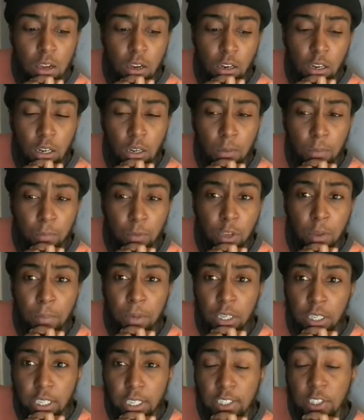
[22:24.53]
um, the
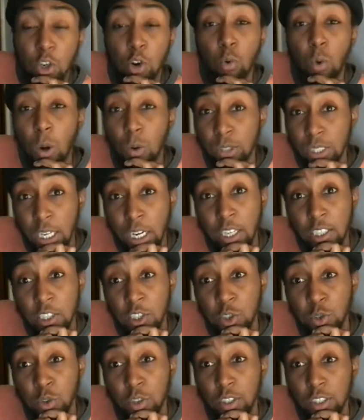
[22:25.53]
ability to go outside and
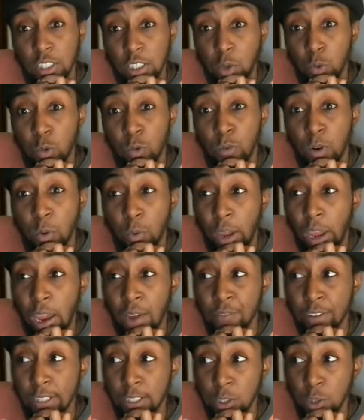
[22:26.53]
enjoy yourself without
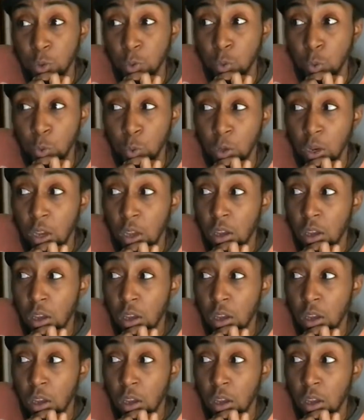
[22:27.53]
having to